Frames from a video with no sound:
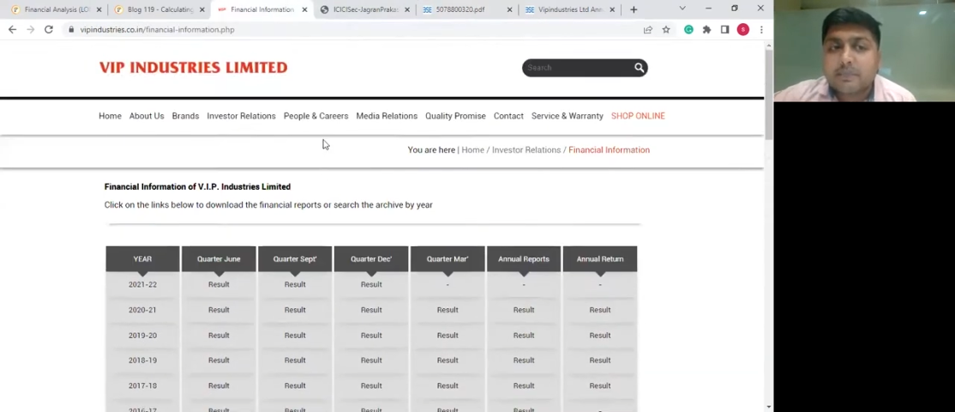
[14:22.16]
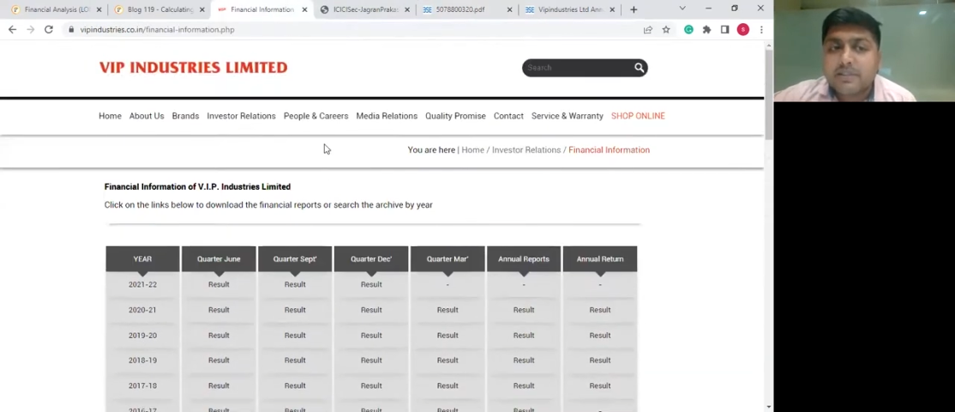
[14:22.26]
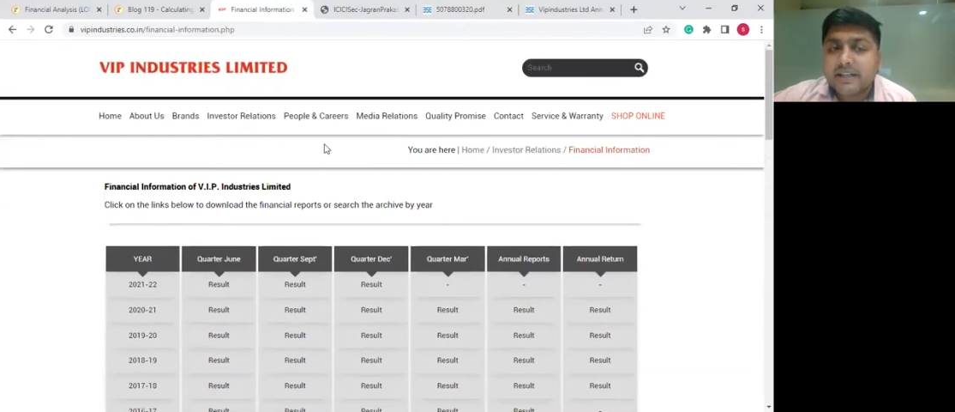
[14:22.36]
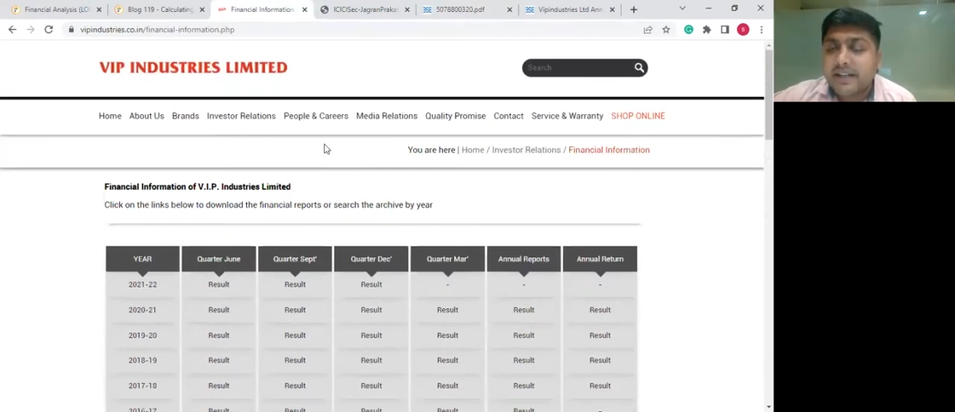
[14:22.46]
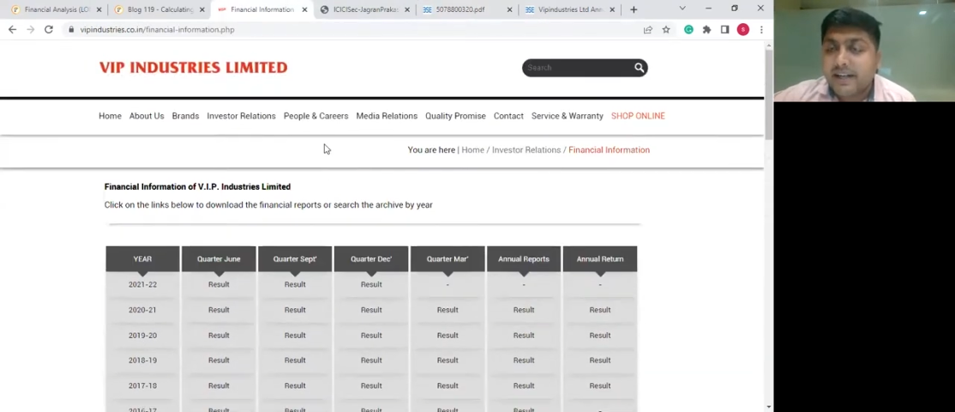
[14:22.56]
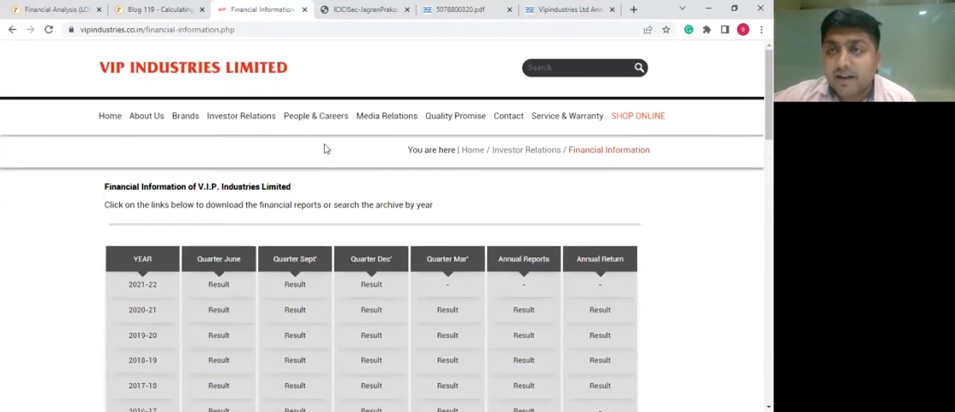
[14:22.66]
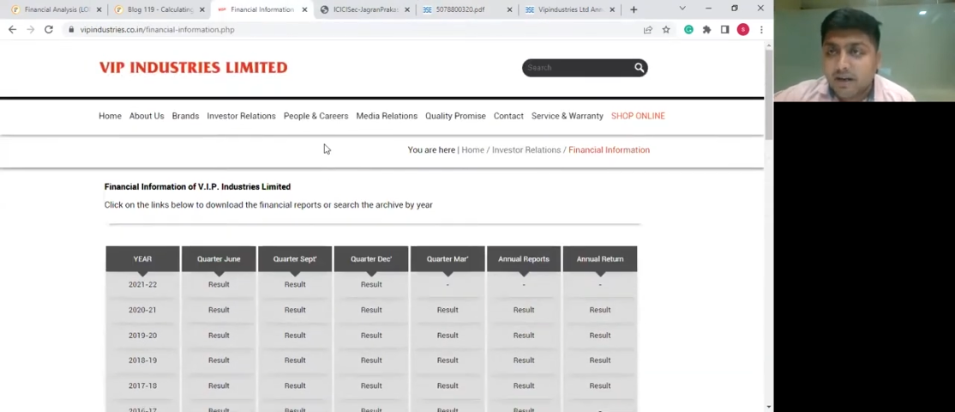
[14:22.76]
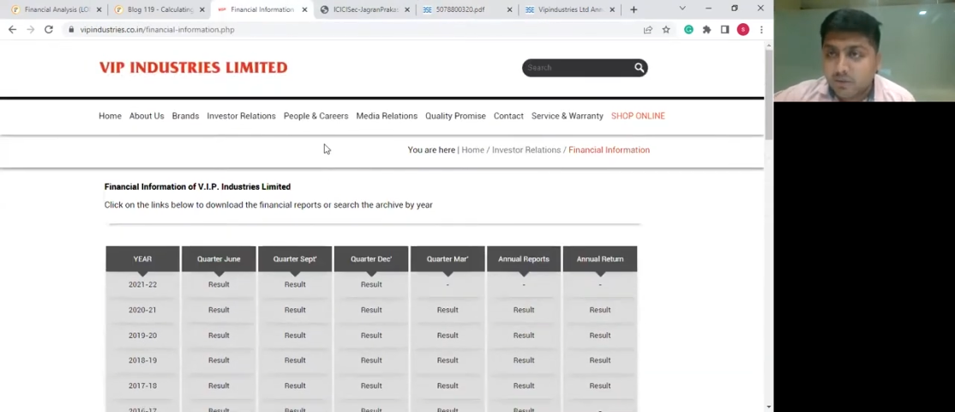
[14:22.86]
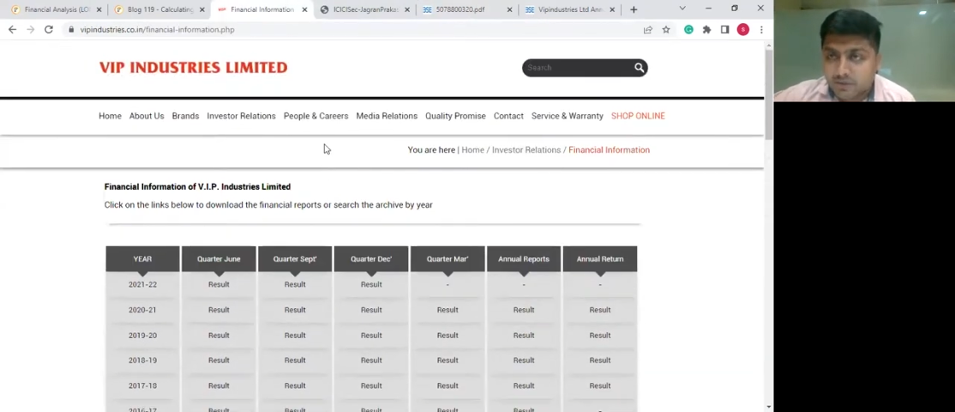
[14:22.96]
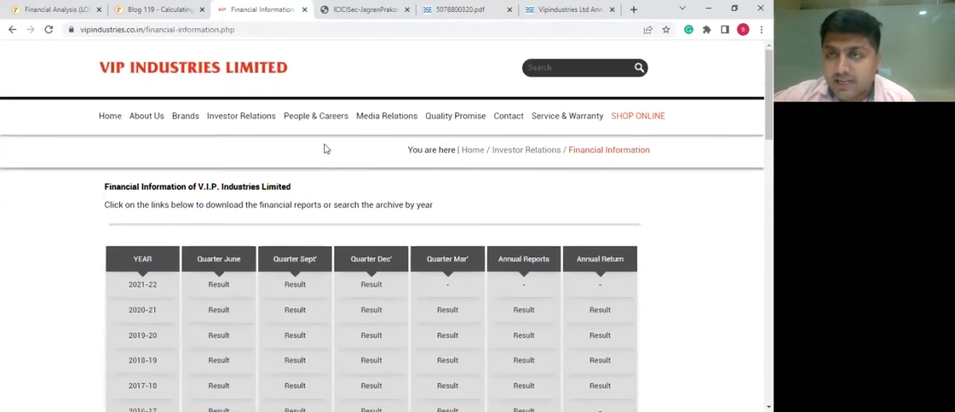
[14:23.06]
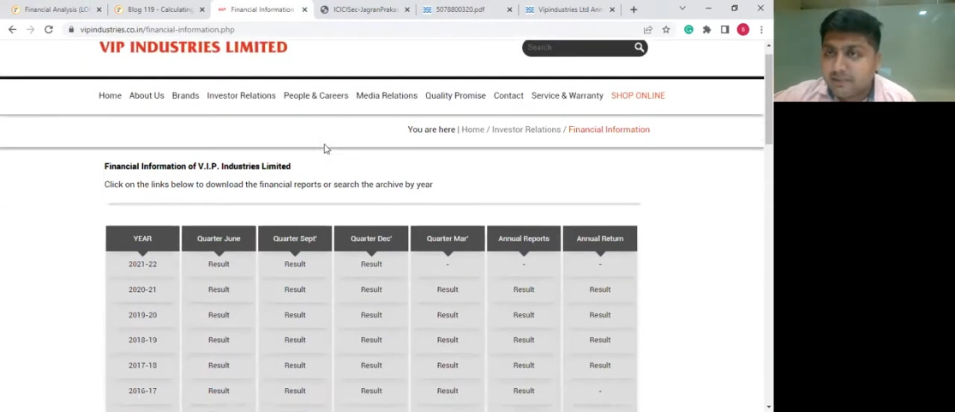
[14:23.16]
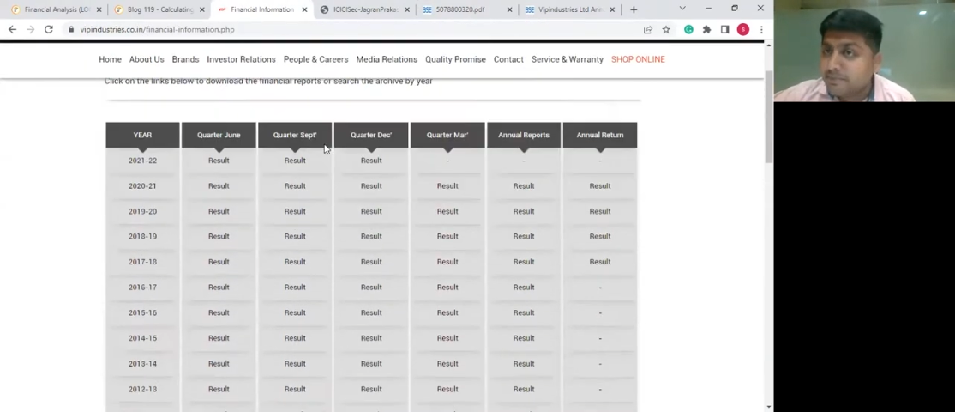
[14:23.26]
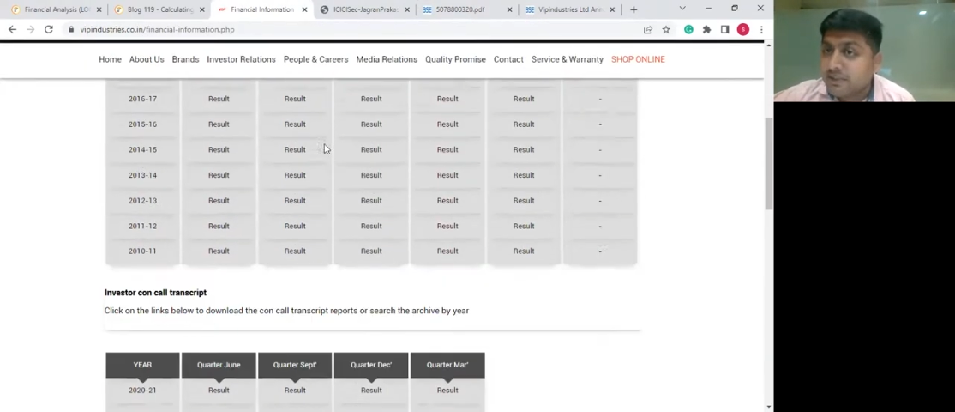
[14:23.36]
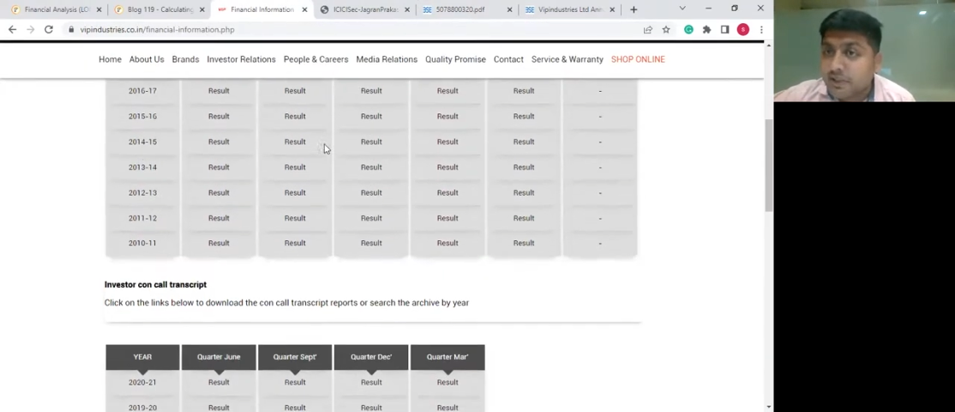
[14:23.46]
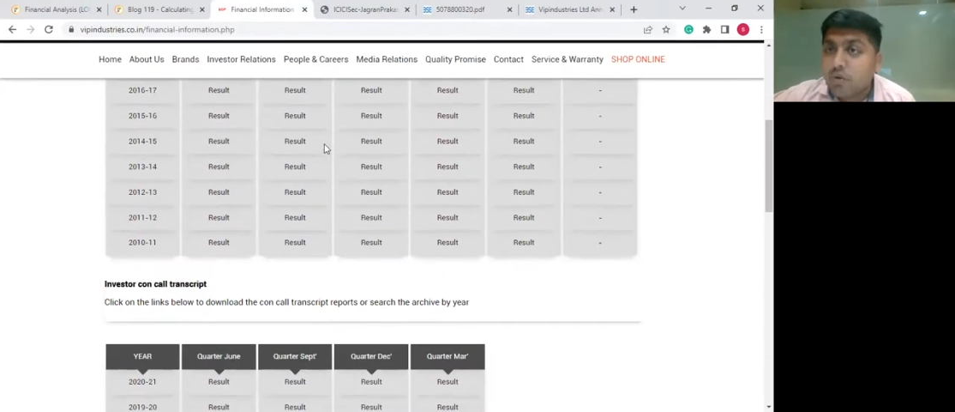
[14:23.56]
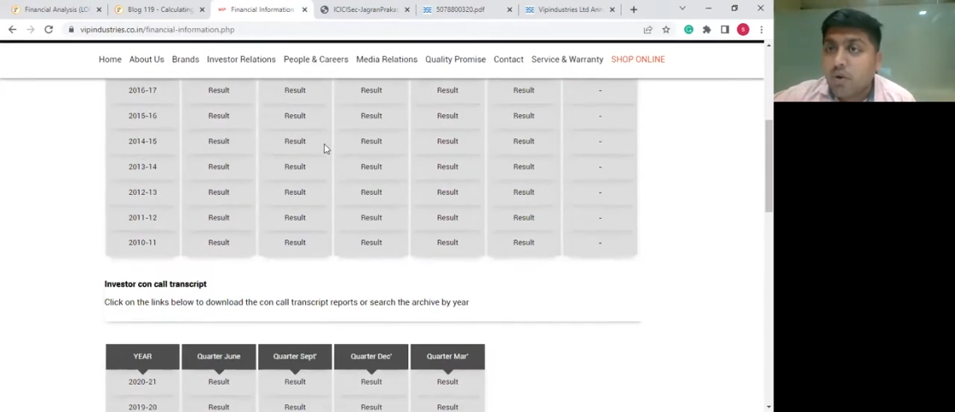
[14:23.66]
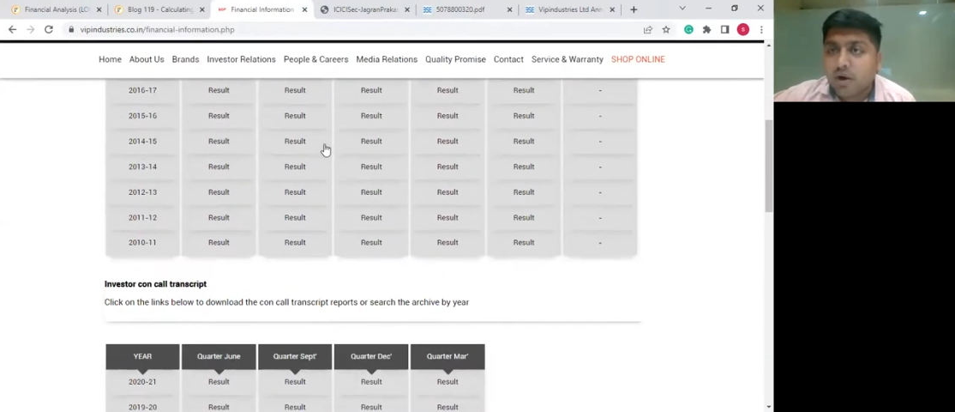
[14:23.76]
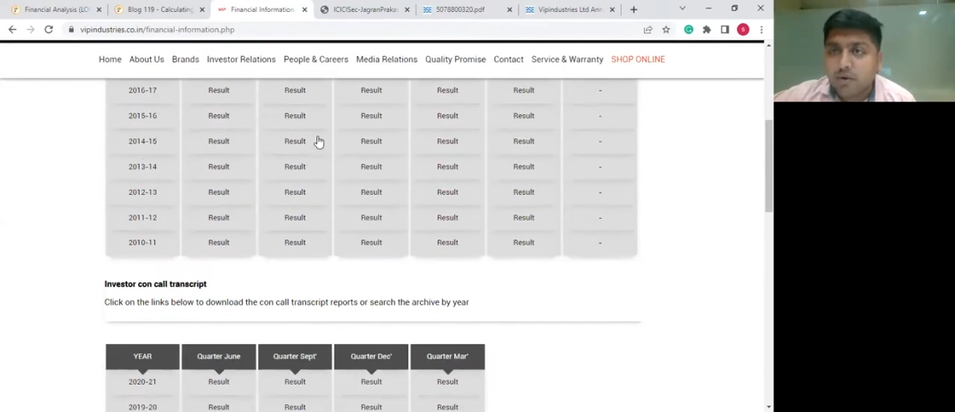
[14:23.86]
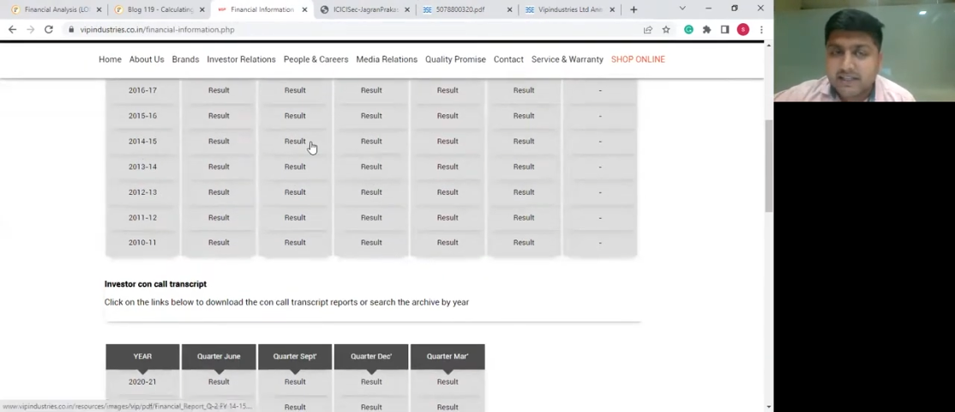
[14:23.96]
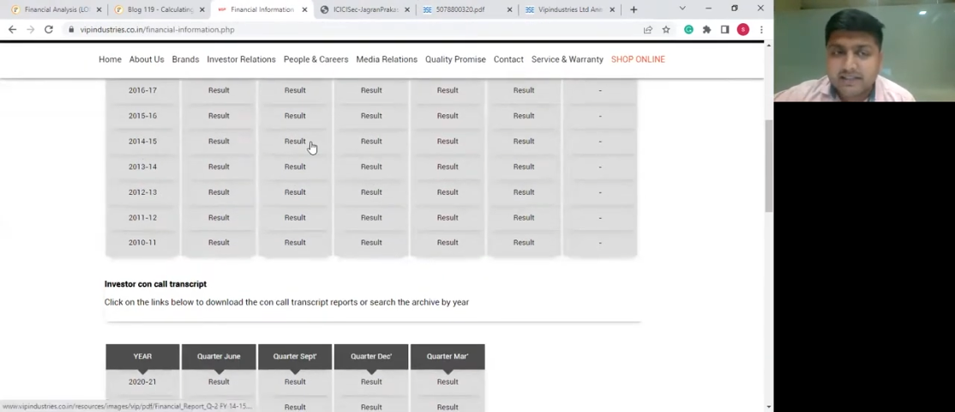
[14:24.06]
subsidiary accounts as per the new
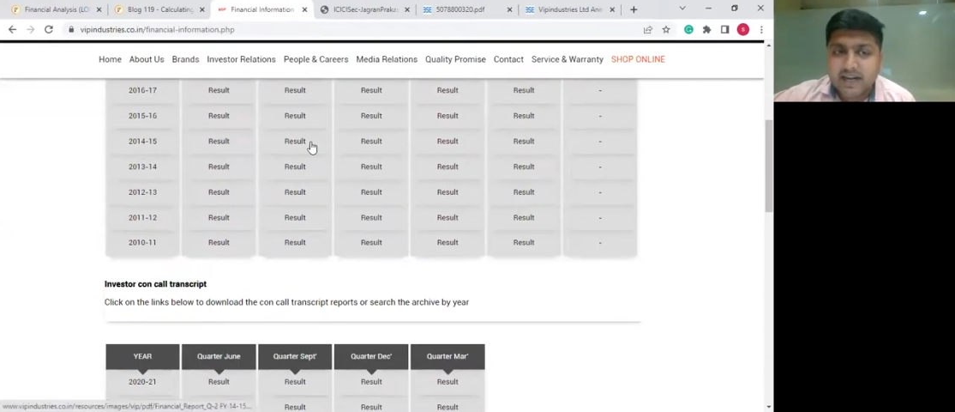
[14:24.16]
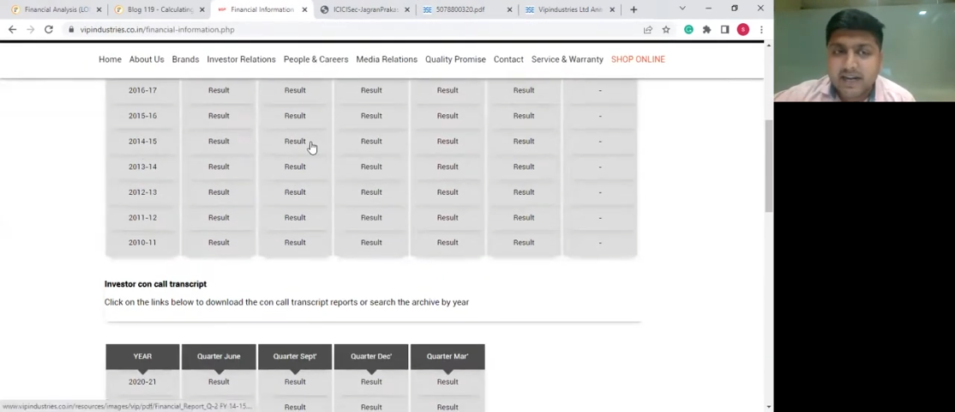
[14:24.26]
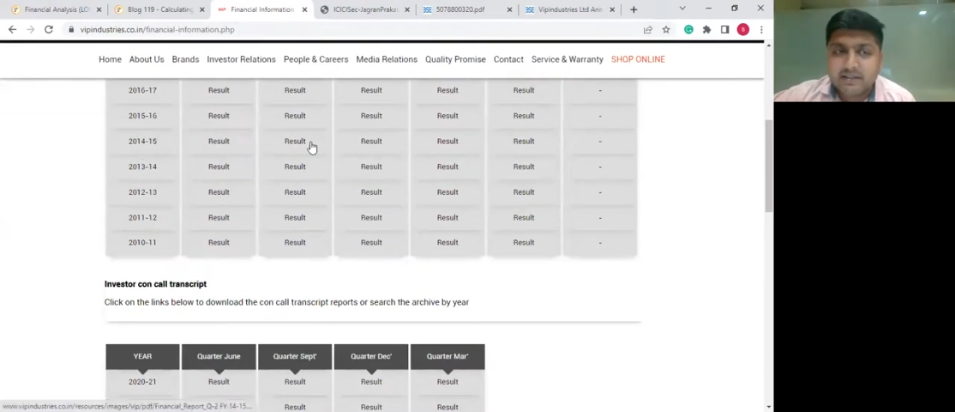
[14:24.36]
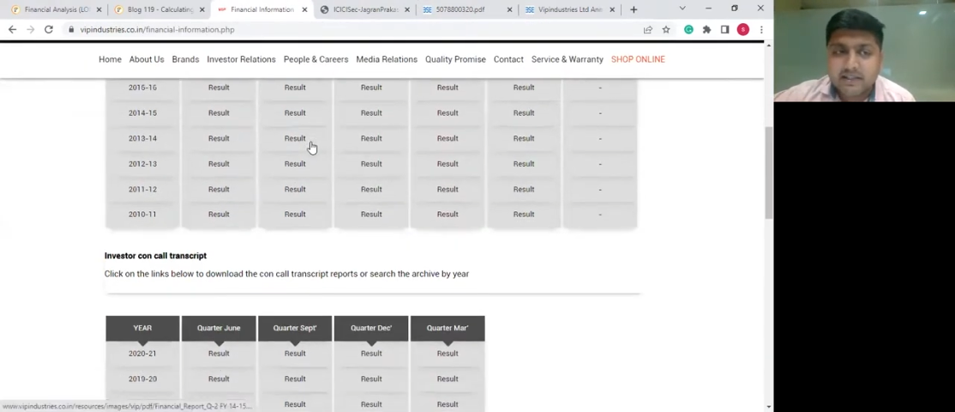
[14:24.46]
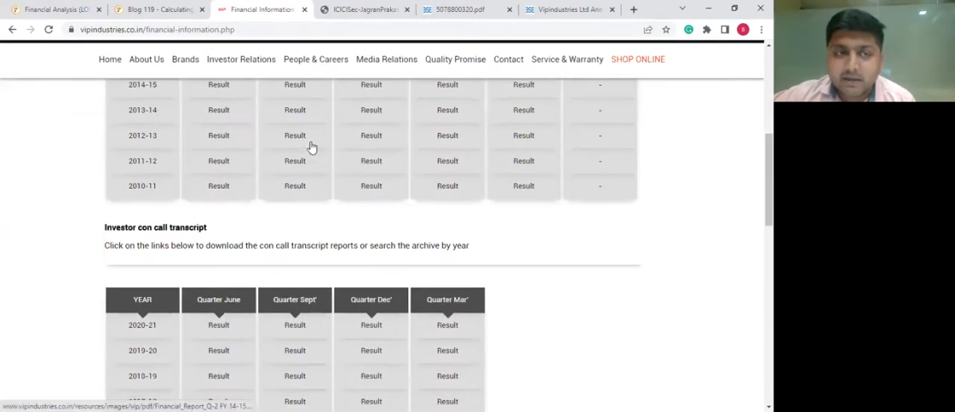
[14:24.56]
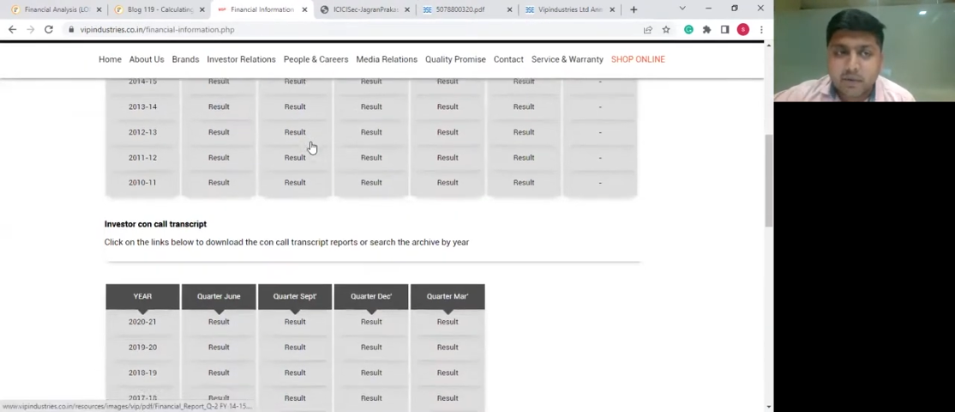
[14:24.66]
accounting standards.